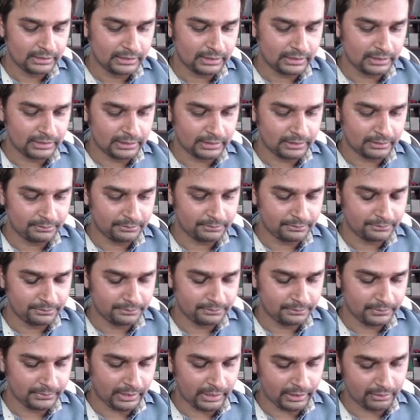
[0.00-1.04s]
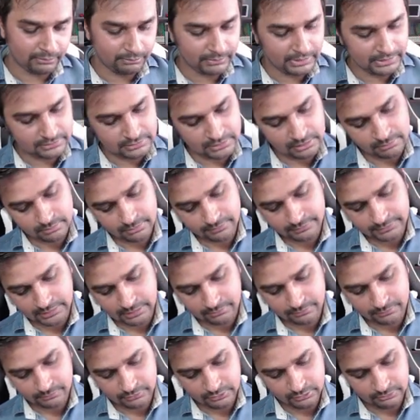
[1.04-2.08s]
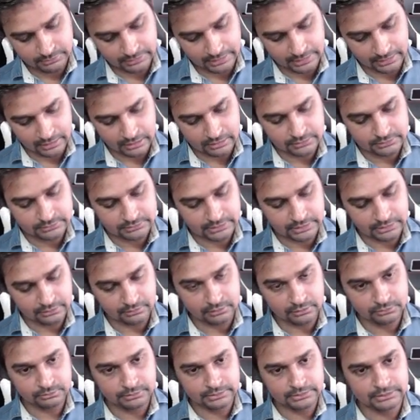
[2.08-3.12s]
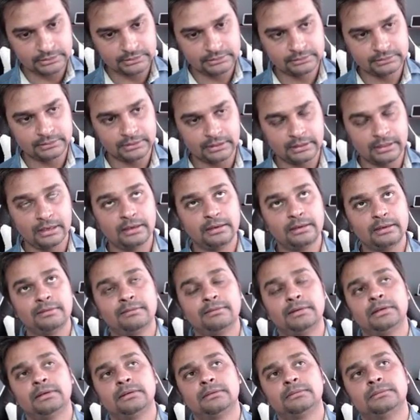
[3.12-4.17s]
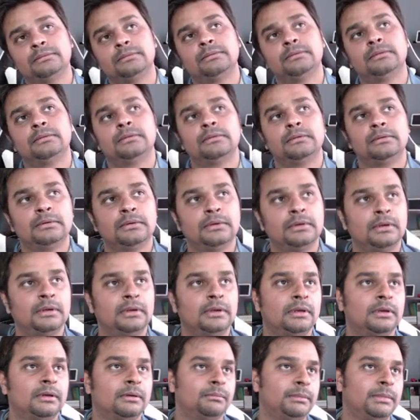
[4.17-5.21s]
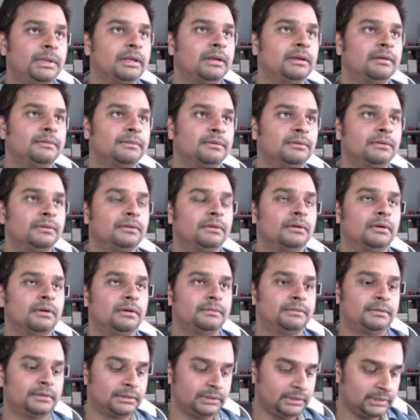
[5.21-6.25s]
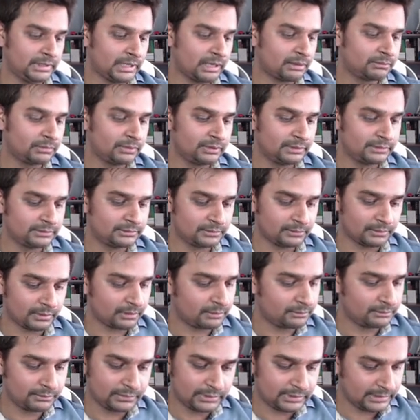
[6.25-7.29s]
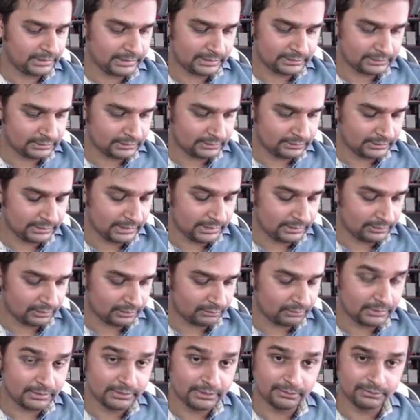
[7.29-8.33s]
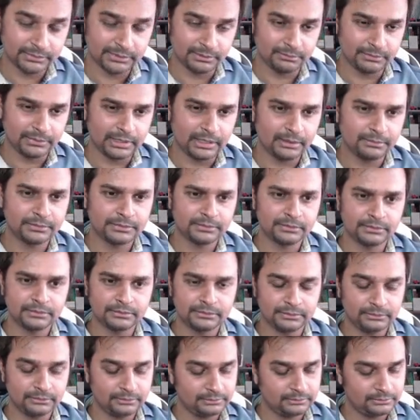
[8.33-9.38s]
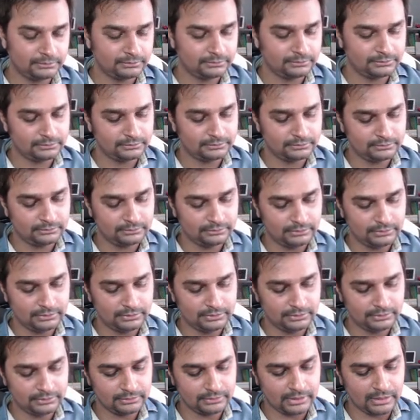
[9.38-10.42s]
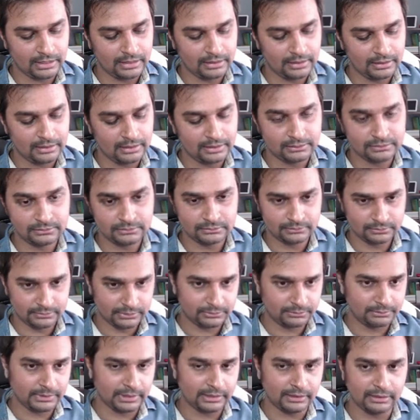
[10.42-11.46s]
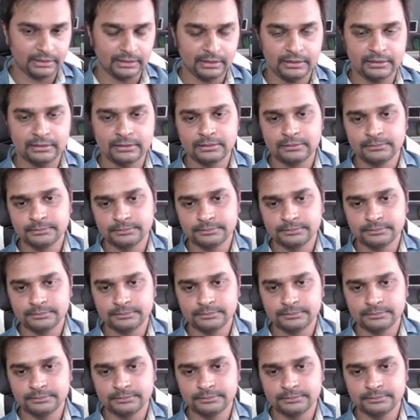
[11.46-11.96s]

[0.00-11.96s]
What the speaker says: And I've met some of them who will be like outside hospitals. They can't even make a phone call for the ambulance to come, but it's really troublesome sometimes. So Canada has to respect that.